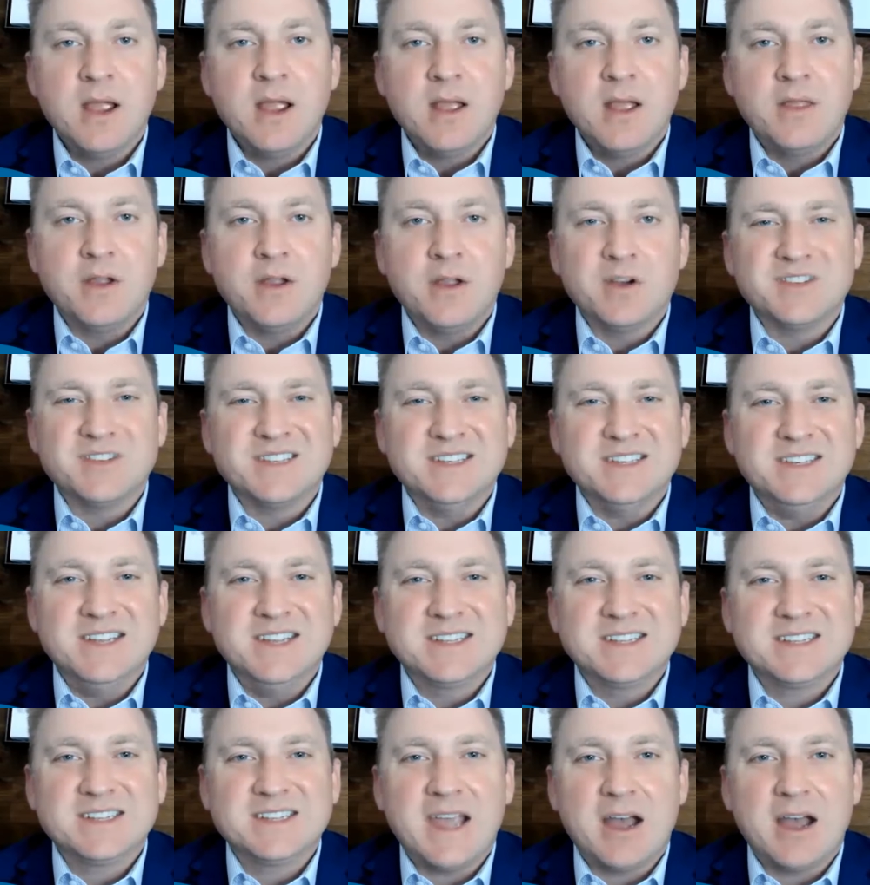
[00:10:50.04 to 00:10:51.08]
there is a
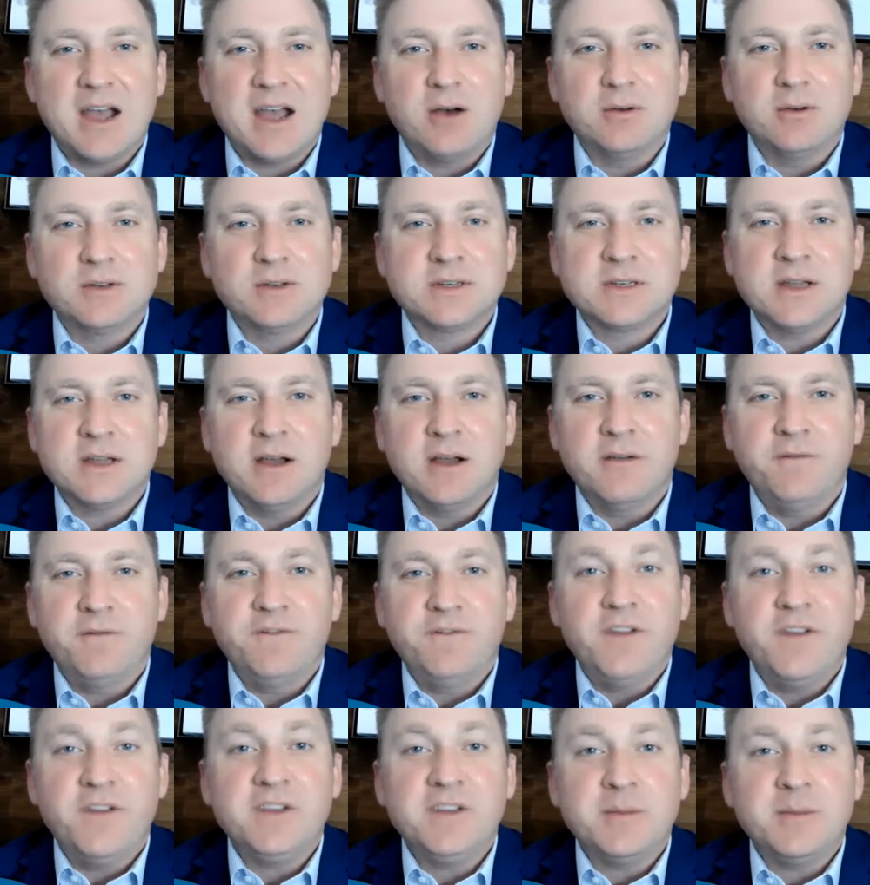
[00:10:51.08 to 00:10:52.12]
discount of
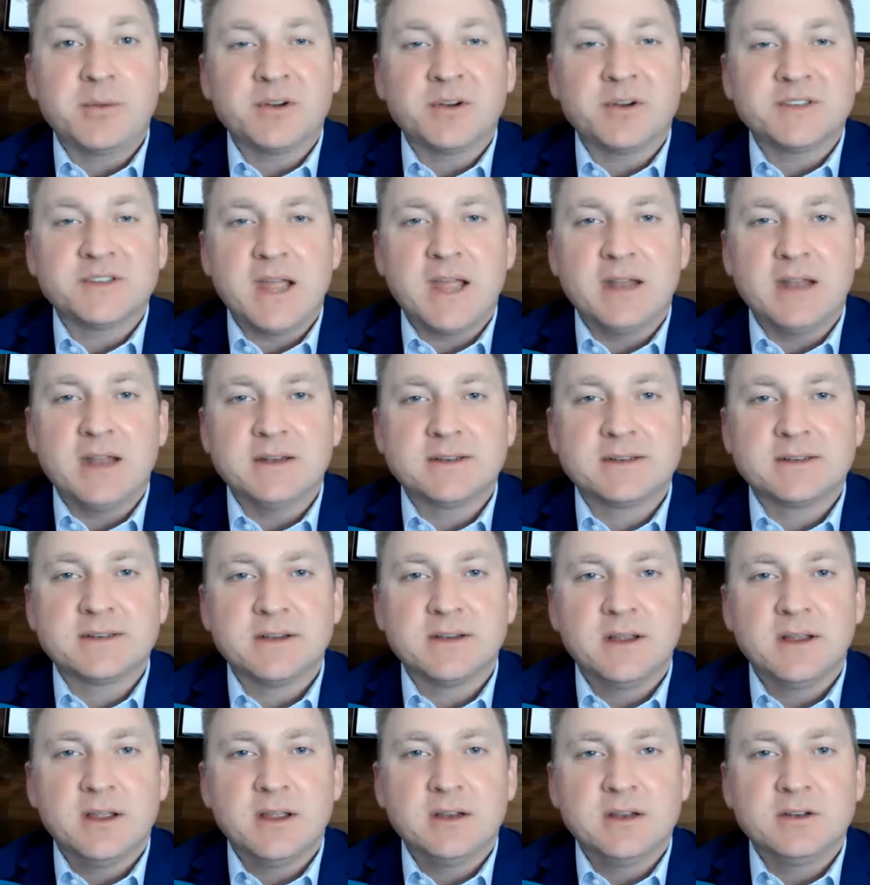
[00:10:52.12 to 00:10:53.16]
50%
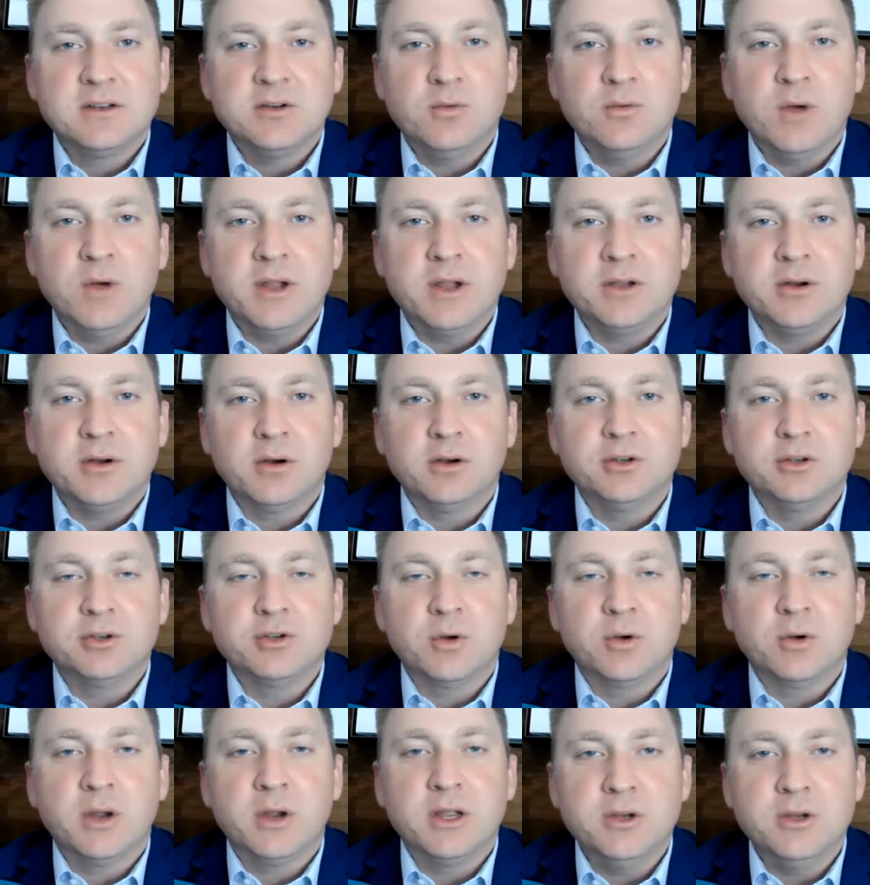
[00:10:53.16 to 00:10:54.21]
to what your
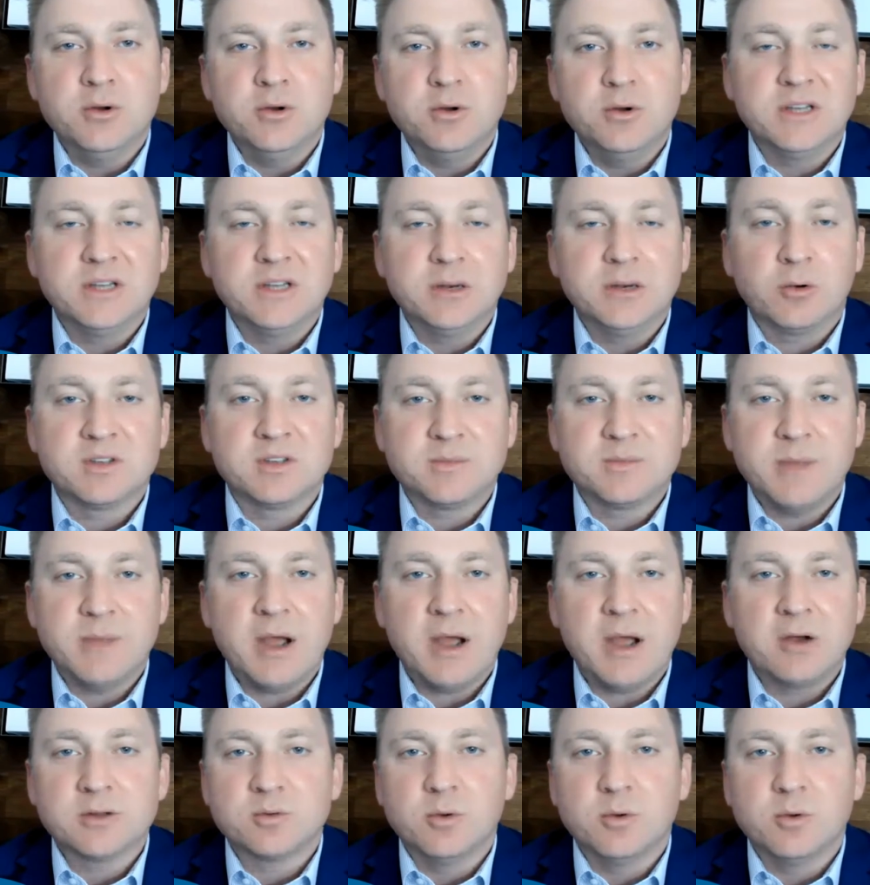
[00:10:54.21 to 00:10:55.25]
joint annuitant or
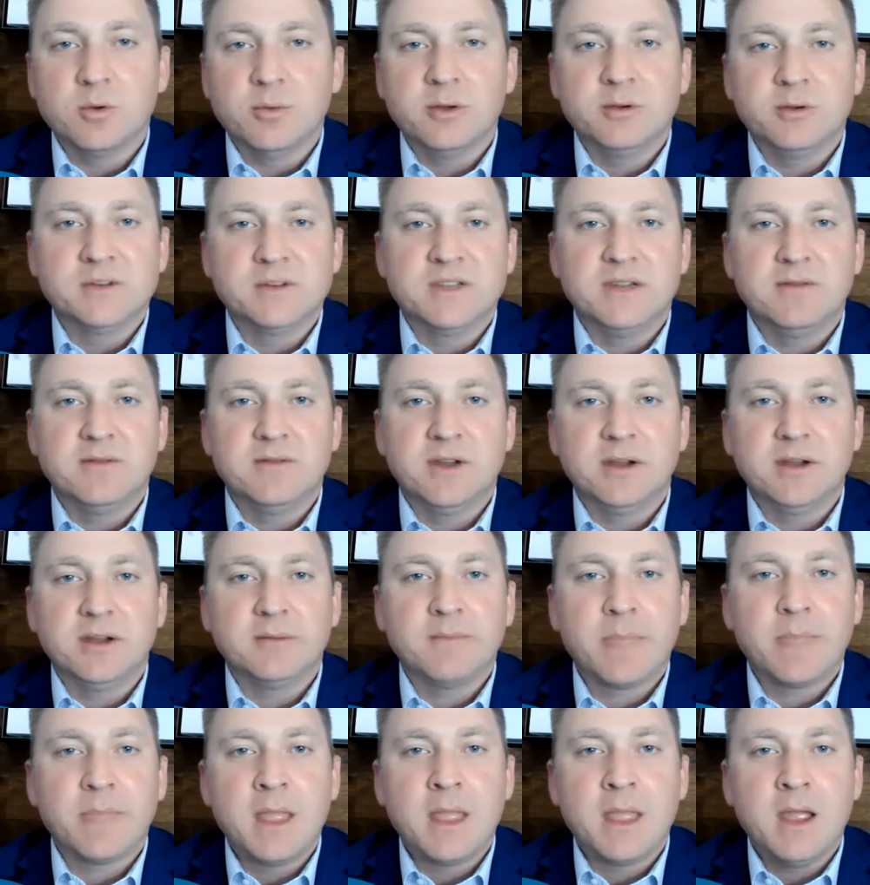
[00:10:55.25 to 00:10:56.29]
spouse will be receiving.
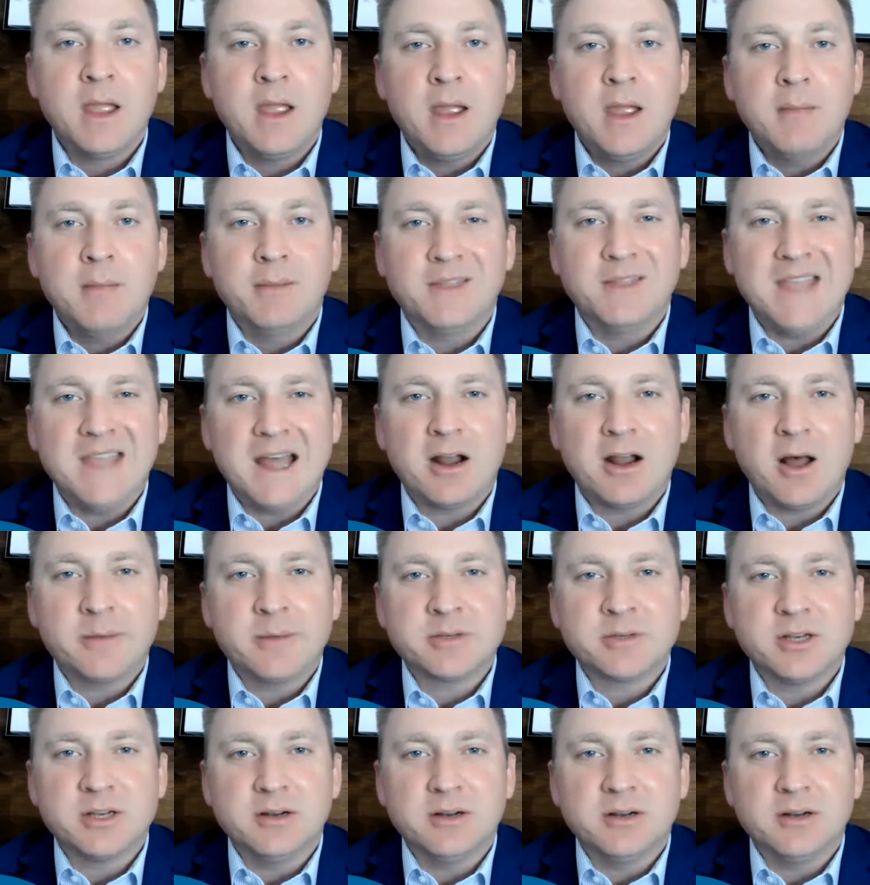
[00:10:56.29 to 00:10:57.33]
But that
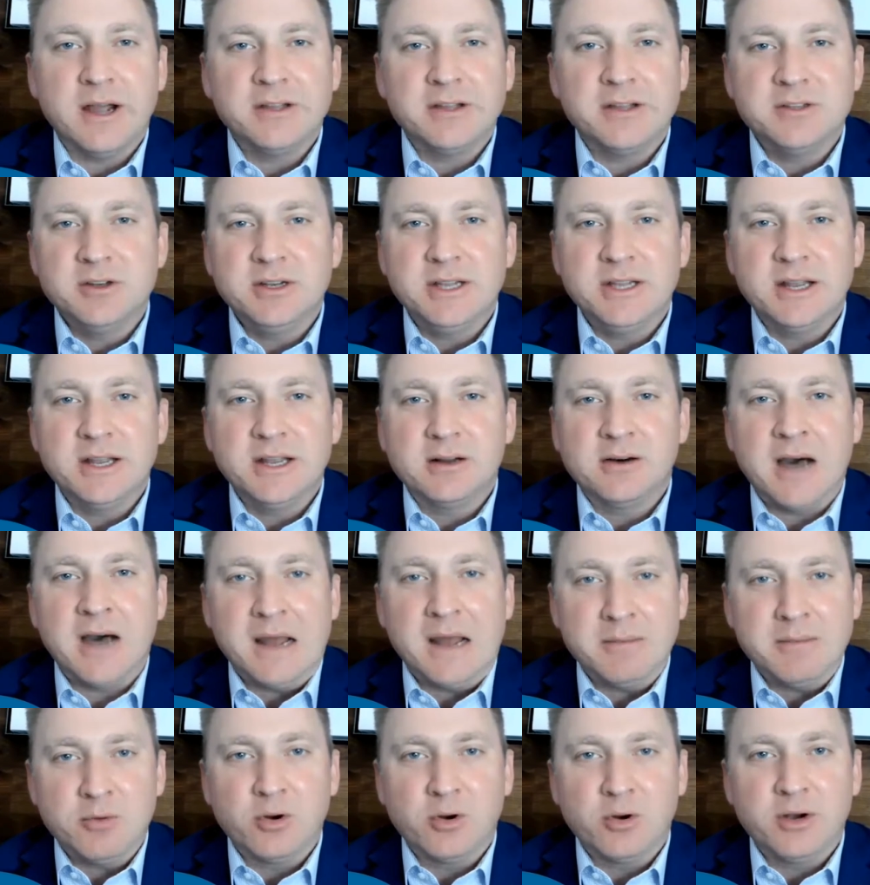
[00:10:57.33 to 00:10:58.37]
option allows you to get a
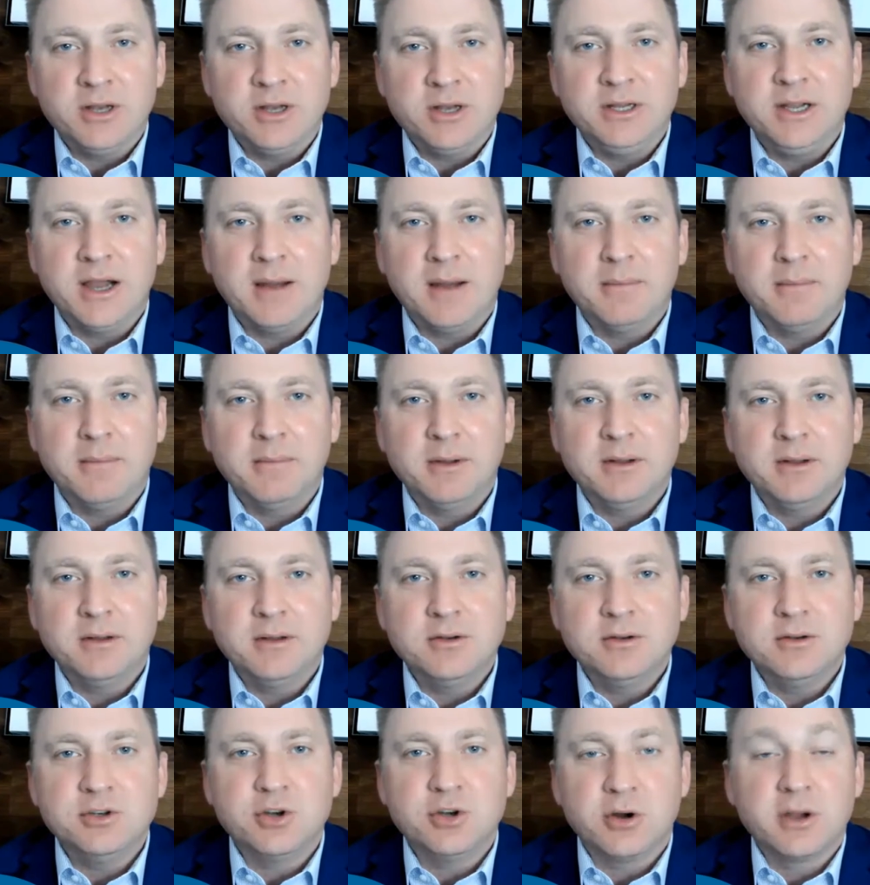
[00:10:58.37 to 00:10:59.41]
lot more income
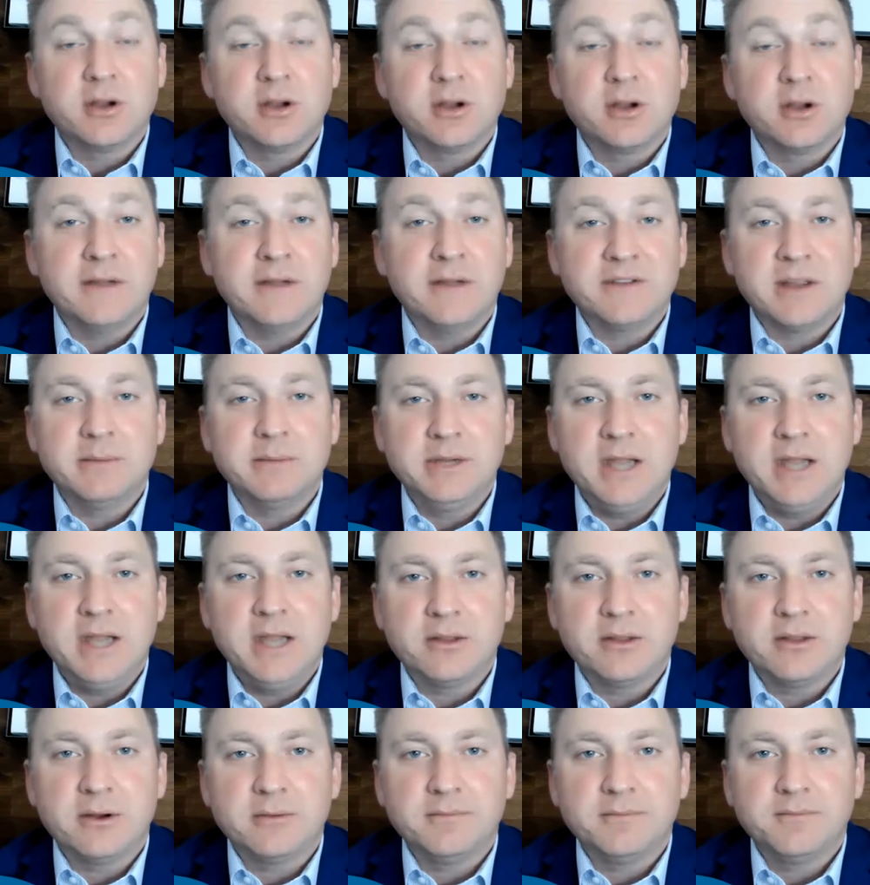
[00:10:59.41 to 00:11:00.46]
during your lifetime together.